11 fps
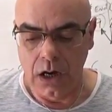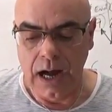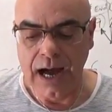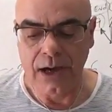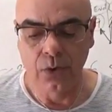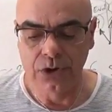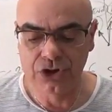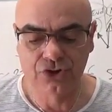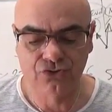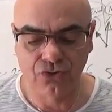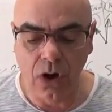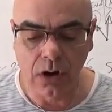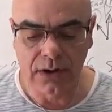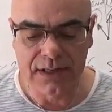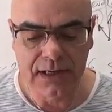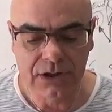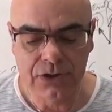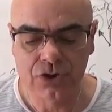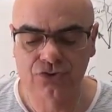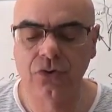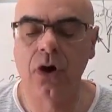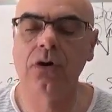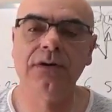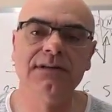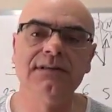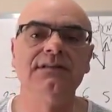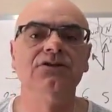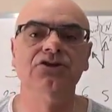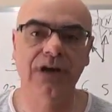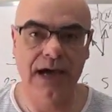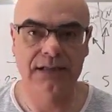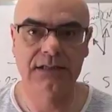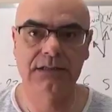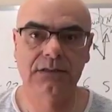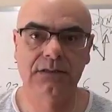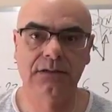I would strongly suggest